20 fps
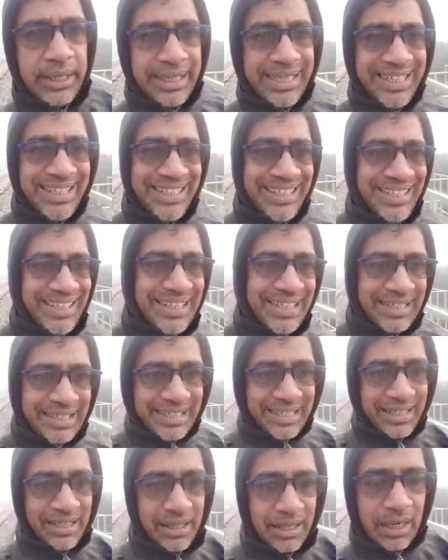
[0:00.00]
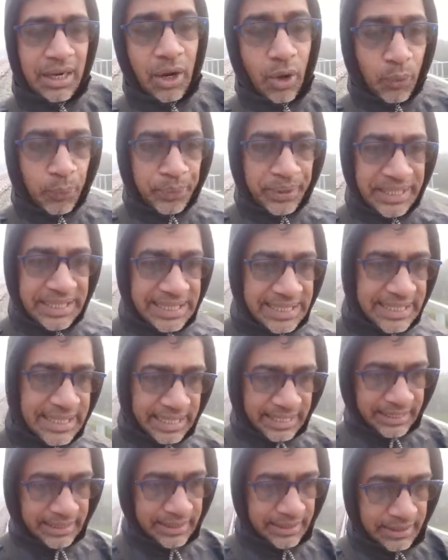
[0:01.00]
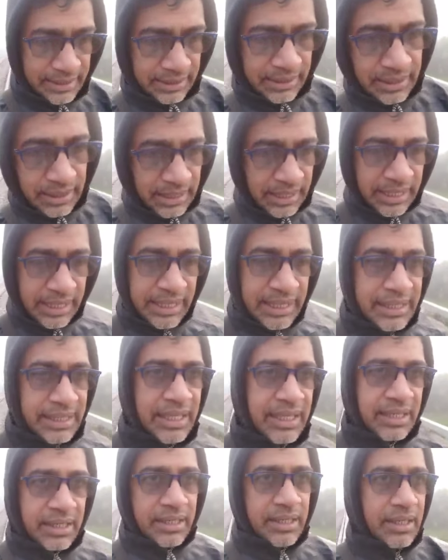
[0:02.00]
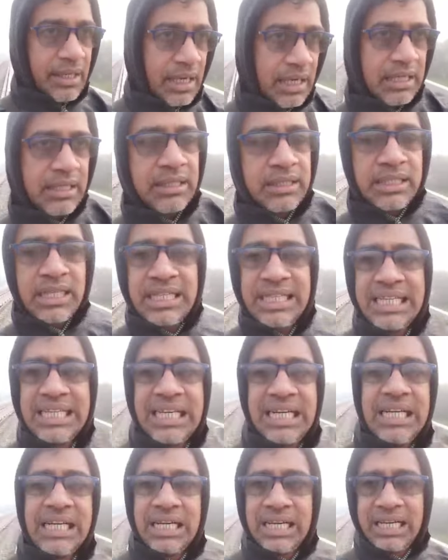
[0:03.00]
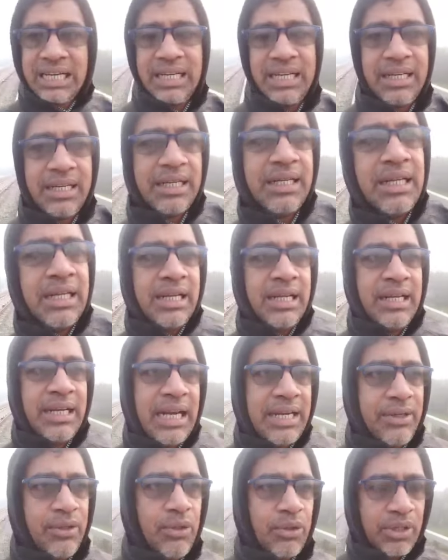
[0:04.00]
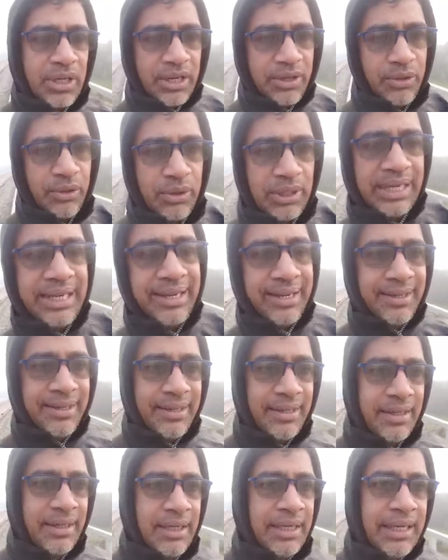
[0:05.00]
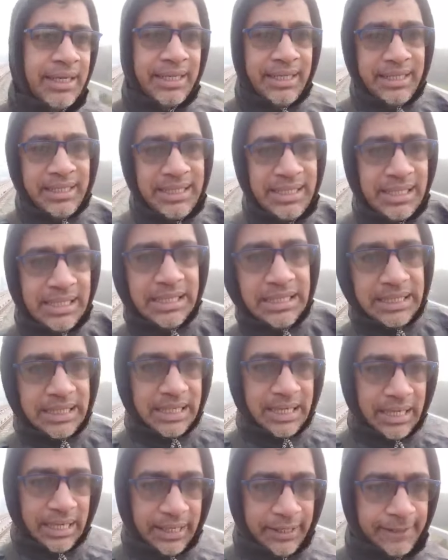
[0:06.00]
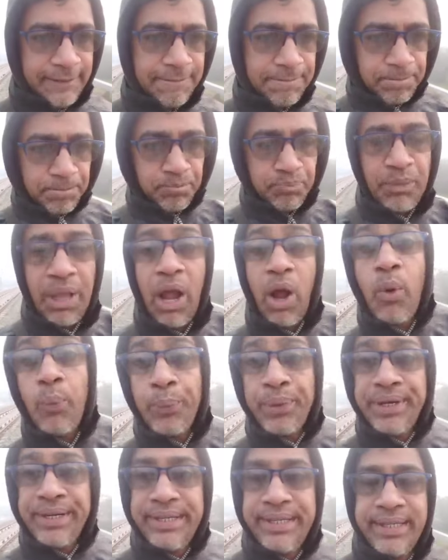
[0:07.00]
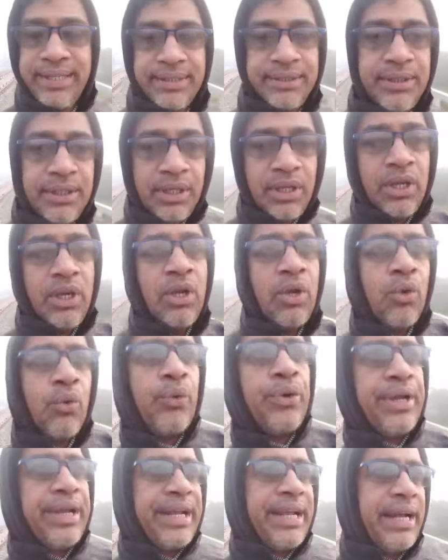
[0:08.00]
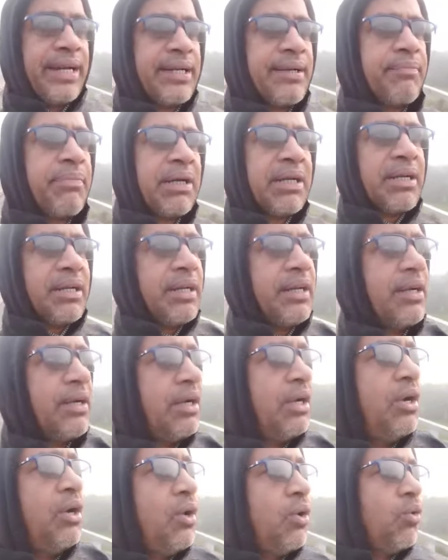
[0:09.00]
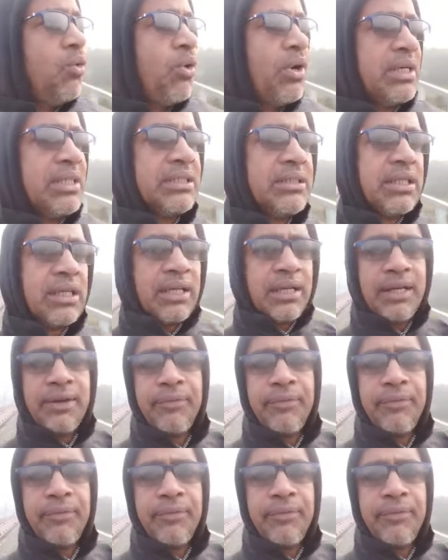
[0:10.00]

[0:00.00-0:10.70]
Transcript: in a year, how many days? In a like write down here. In a year, how many days we get? But what is